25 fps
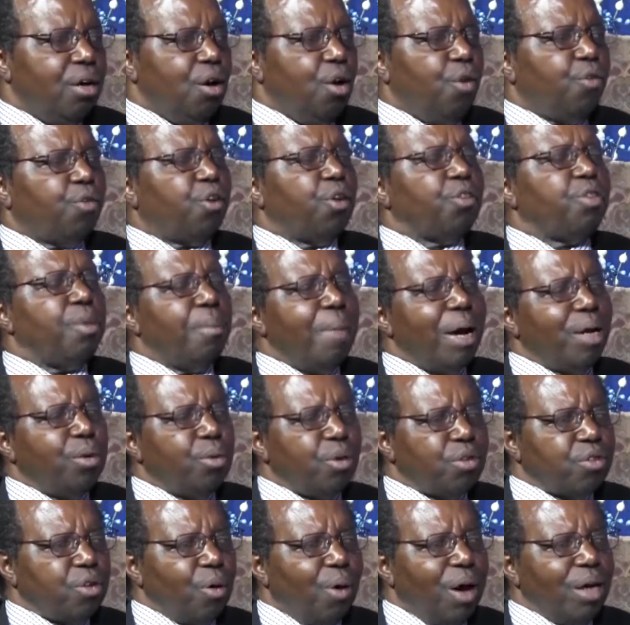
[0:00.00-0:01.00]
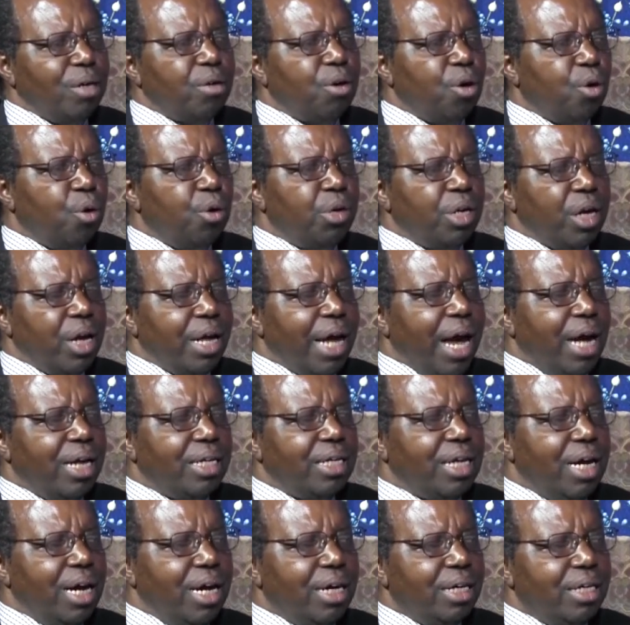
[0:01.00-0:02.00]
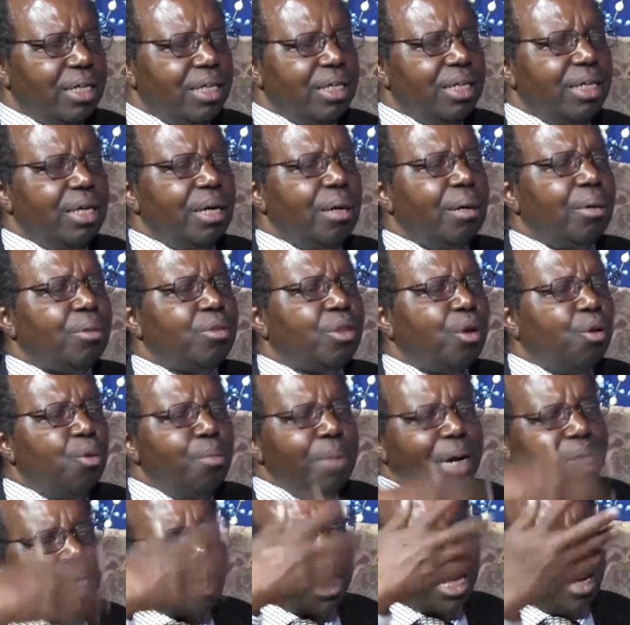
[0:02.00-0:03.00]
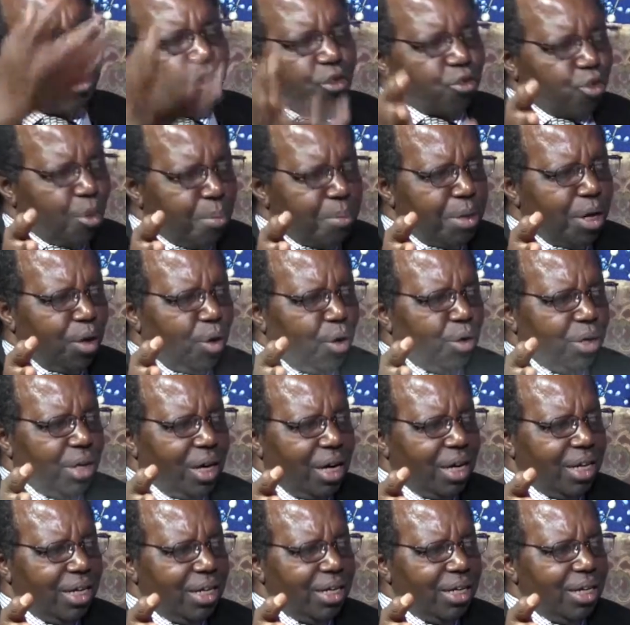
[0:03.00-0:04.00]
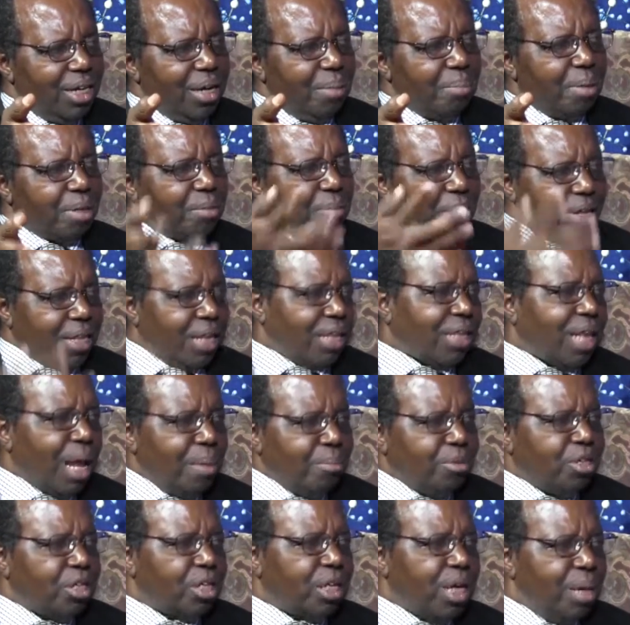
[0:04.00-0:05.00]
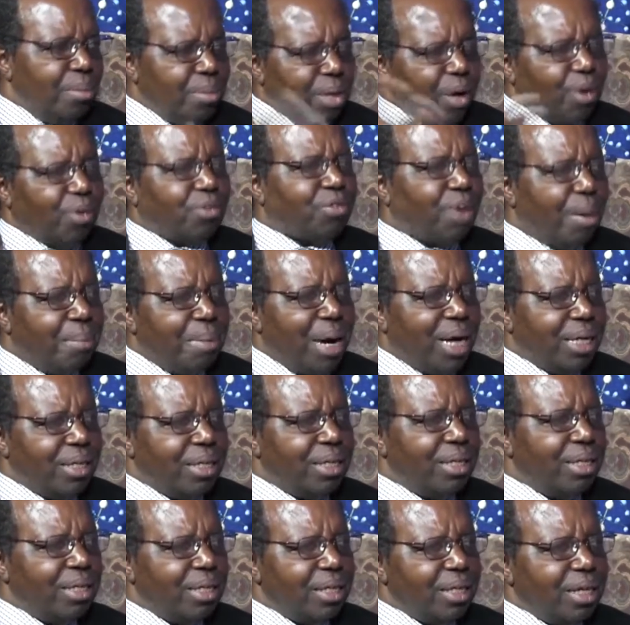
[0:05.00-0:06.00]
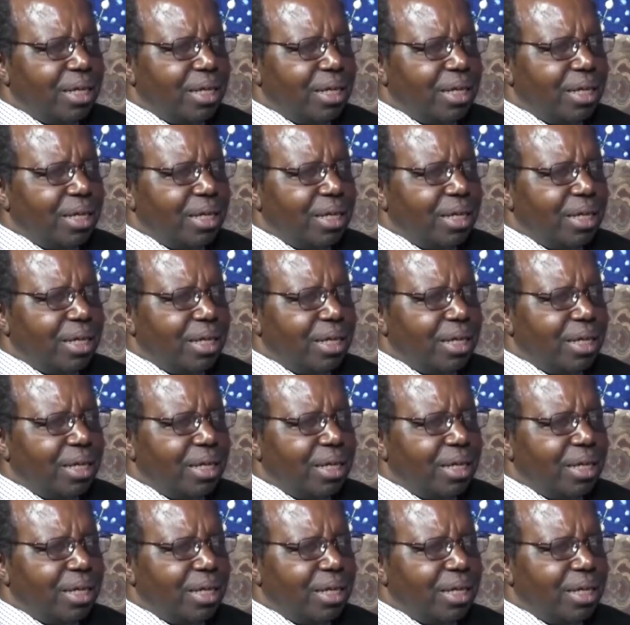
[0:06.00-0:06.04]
Of course, the man was the one lonely earlier. Yeah. The woman can also be lonely, but by the time she came, there was a man.